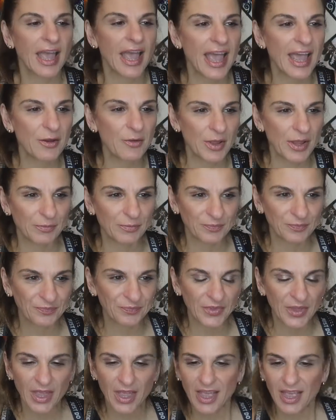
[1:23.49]
Anyway,
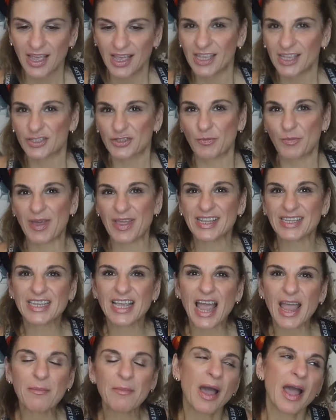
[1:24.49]
so by the
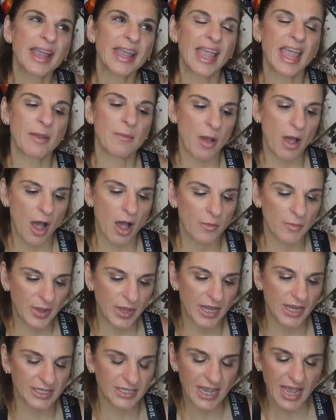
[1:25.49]
time I came up
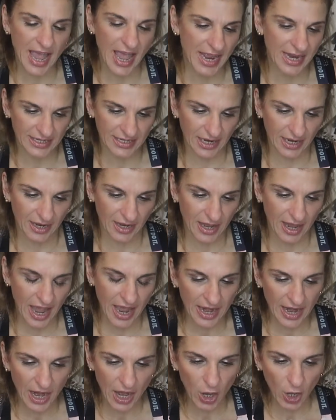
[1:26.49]
here to edit
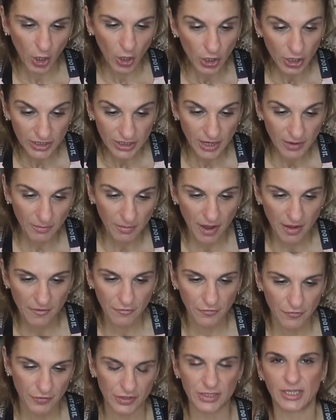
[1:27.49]
and I looked at my
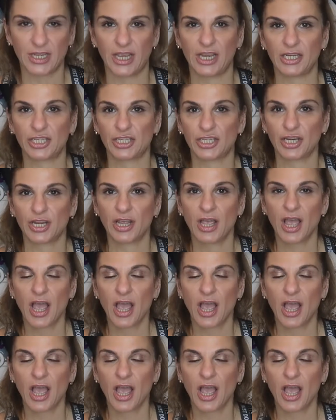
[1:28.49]
footage,